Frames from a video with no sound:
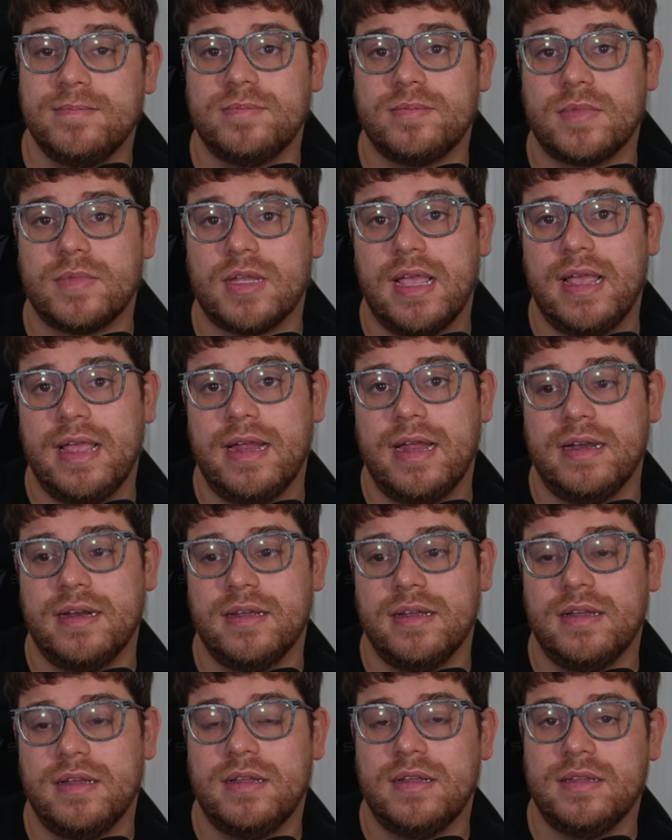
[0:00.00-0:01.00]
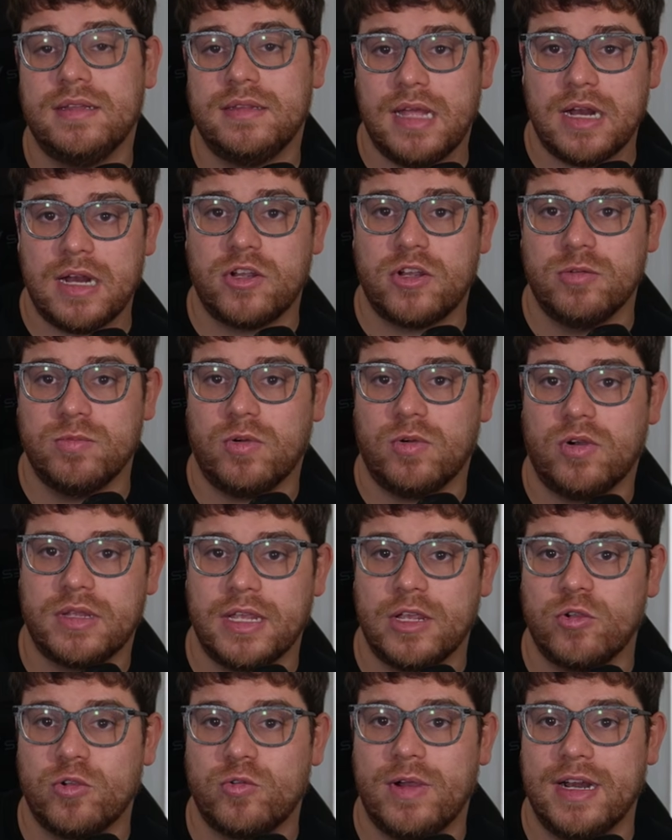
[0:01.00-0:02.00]
And that could work
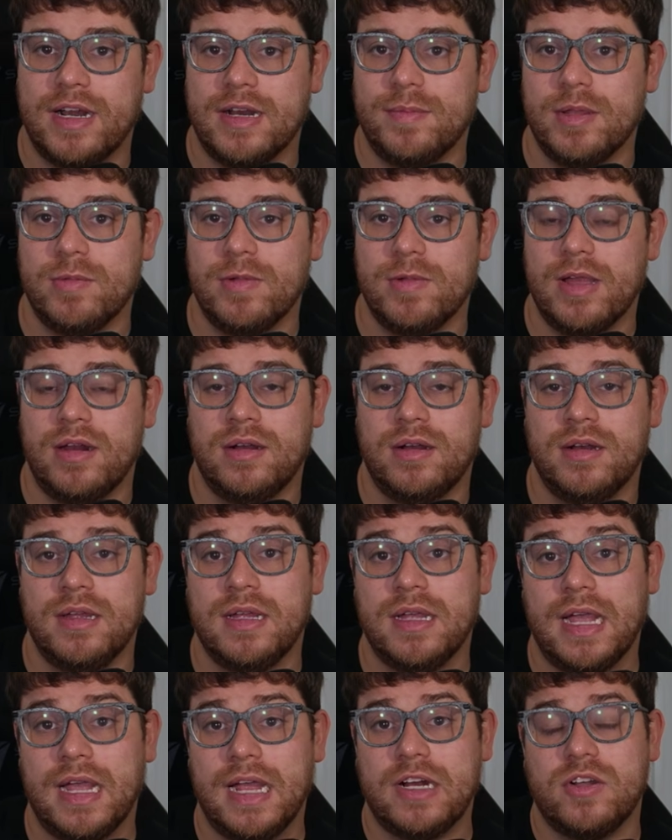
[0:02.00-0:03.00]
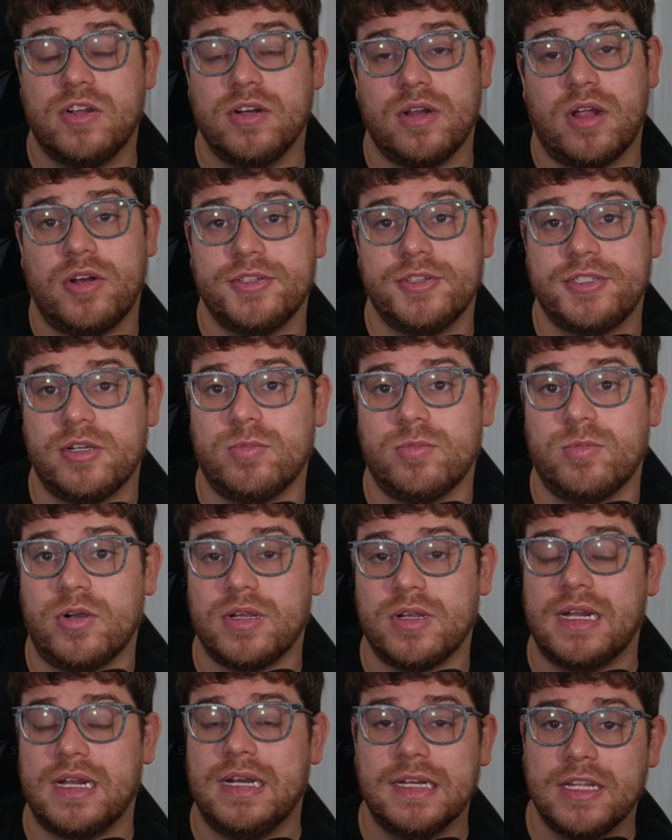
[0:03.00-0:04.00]
incredibly well. It could also work
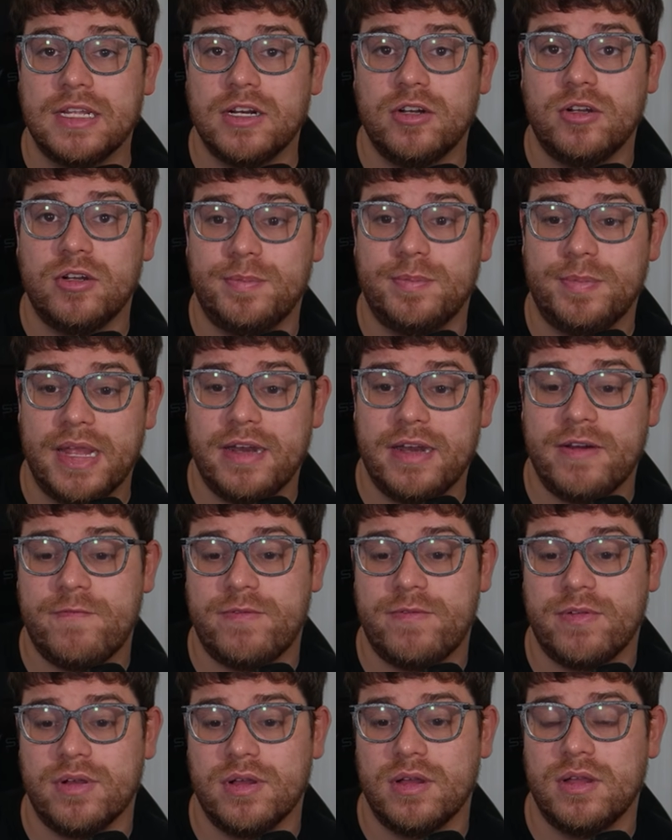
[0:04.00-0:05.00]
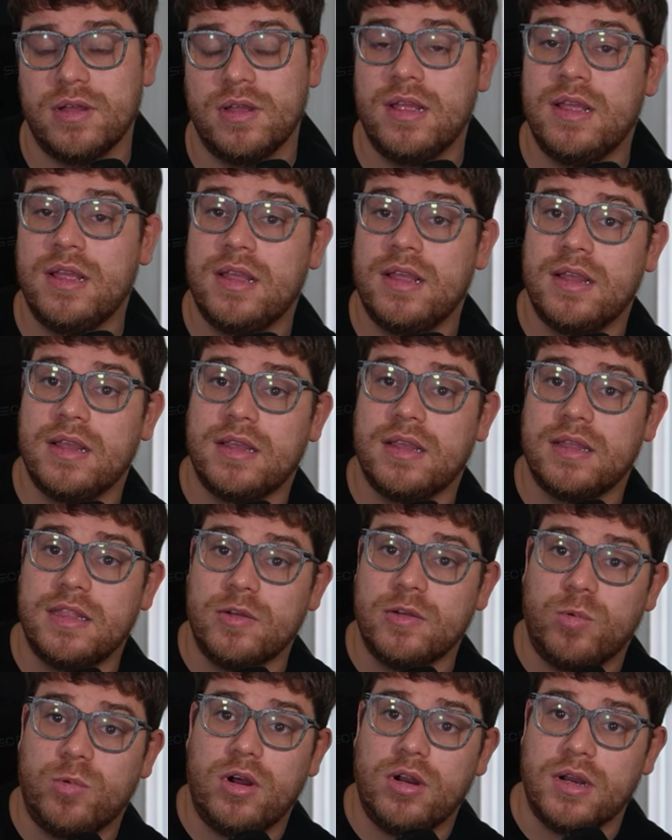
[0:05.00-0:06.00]
a little bit for the
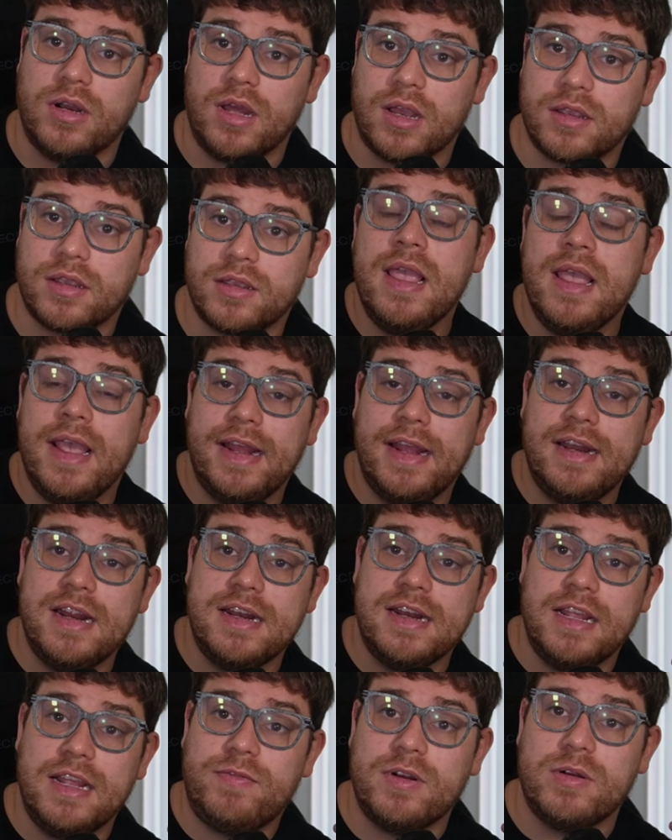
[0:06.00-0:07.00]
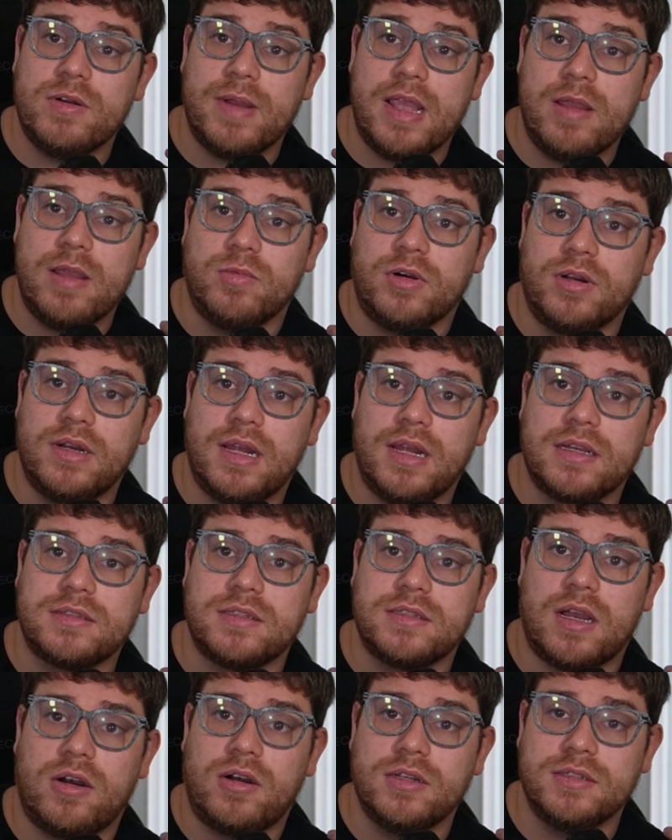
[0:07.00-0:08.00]
warlock. In a different way, warlocks
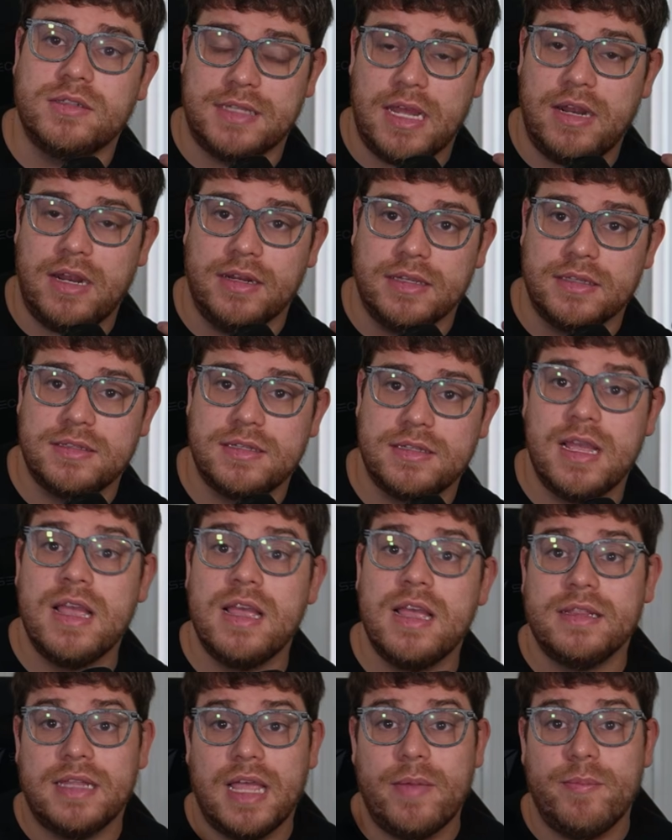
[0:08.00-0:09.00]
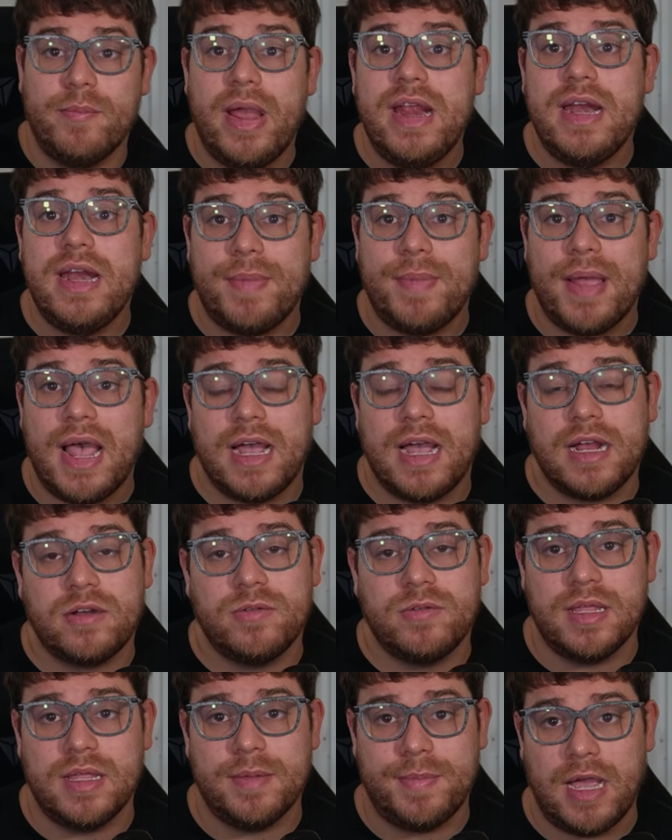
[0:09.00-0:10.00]
are zealots. They made a pact
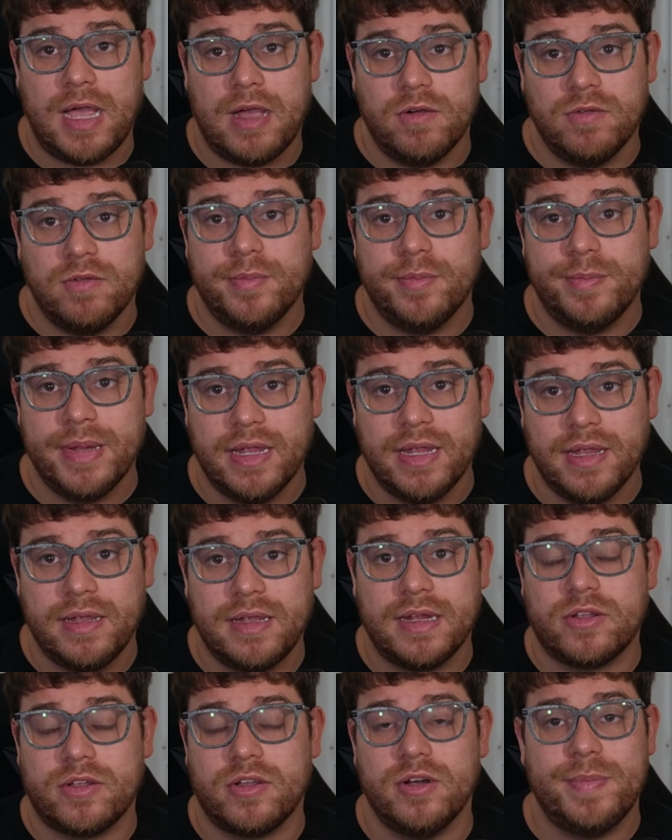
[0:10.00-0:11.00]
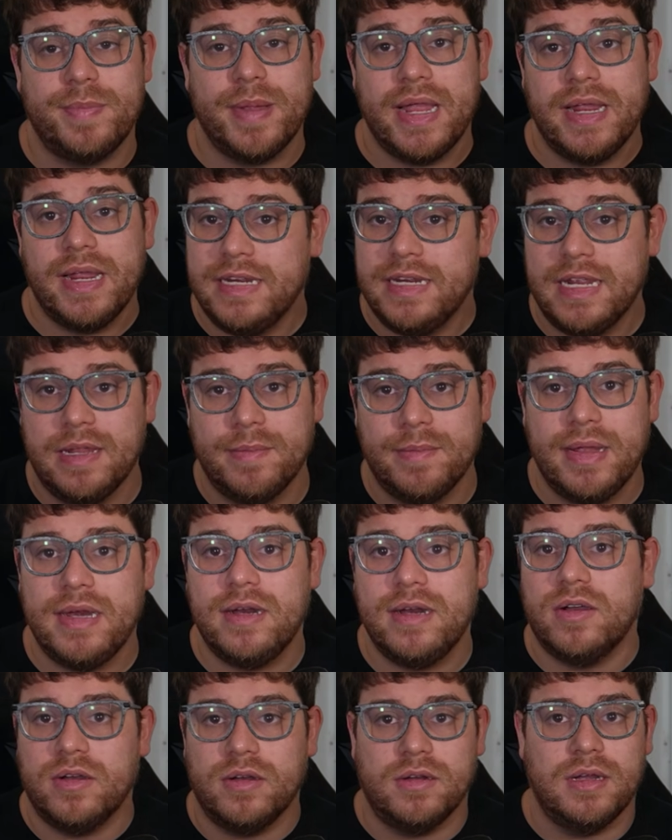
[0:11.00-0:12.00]
with a powerful being. It could be a demon
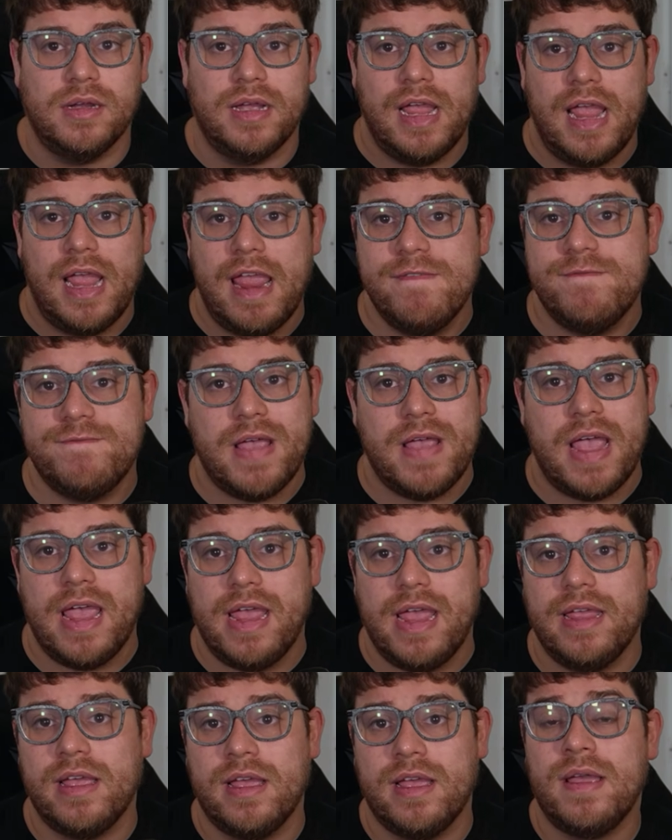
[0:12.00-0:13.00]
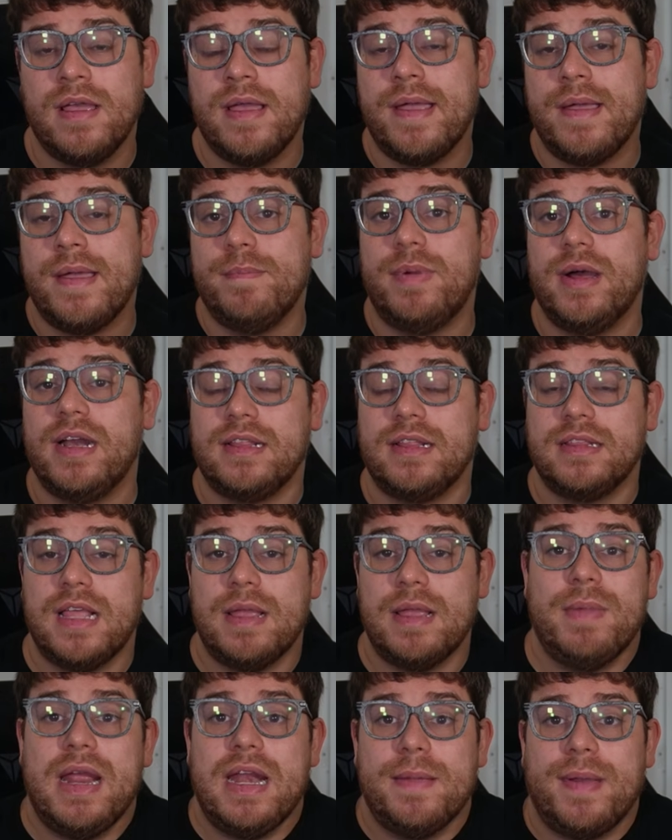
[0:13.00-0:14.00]
or a fae, but they
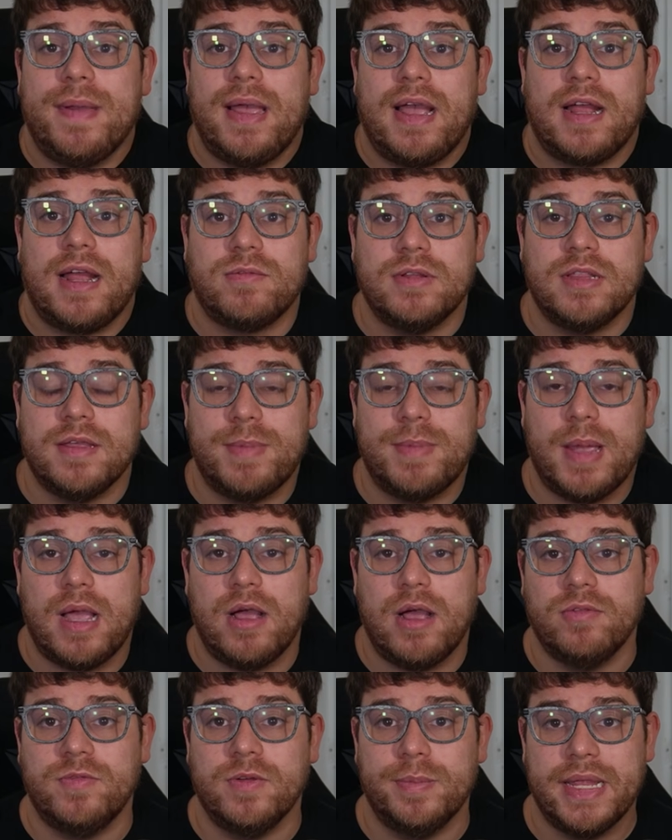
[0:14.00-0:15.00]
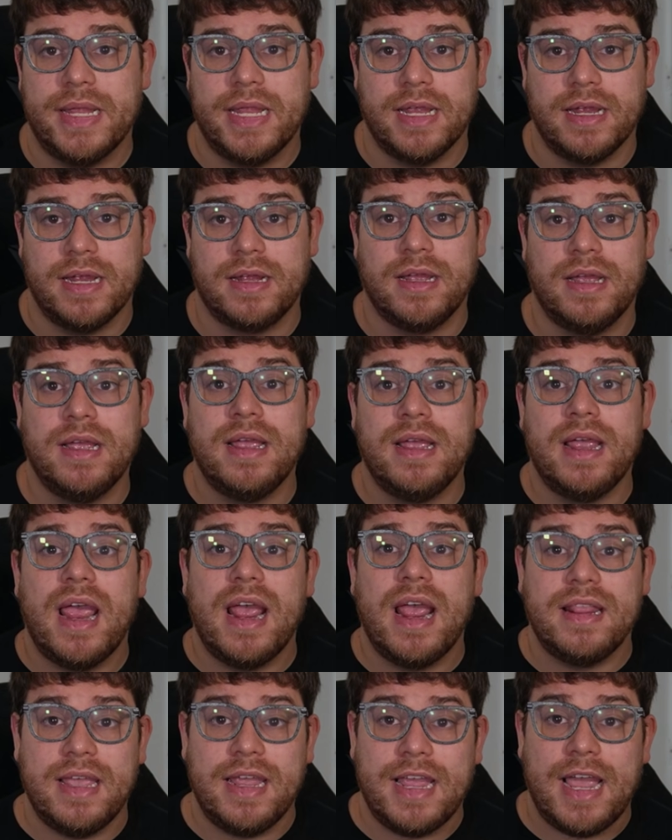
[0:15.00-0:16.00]
made a pact with a powerful being,
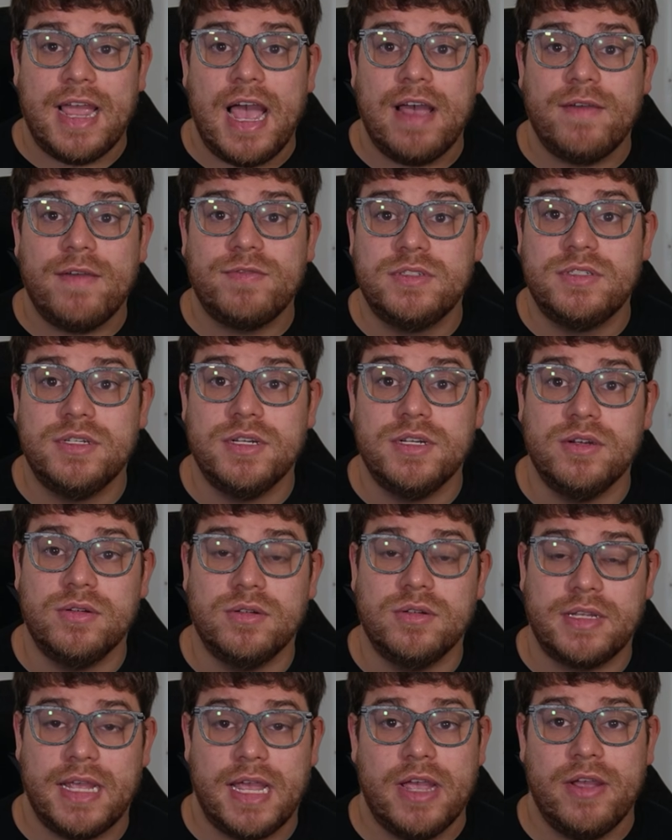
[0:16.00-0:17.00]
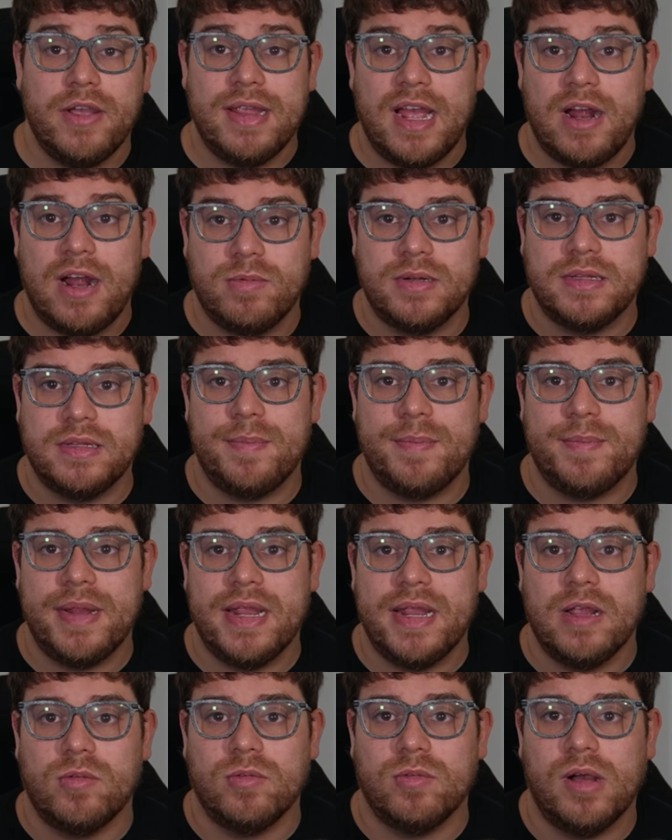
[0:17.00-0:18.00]
and they have to carry out what that
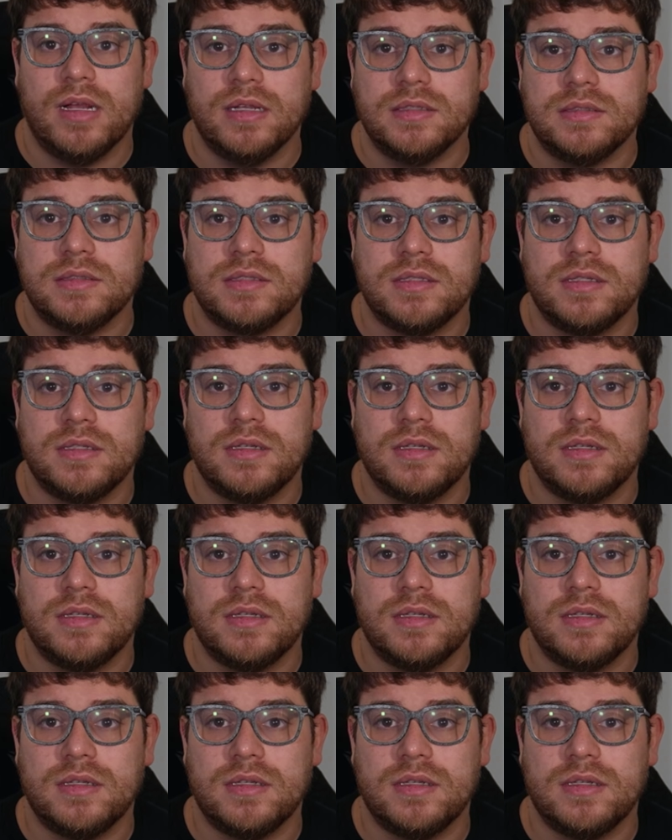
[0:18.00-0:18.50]
being wants.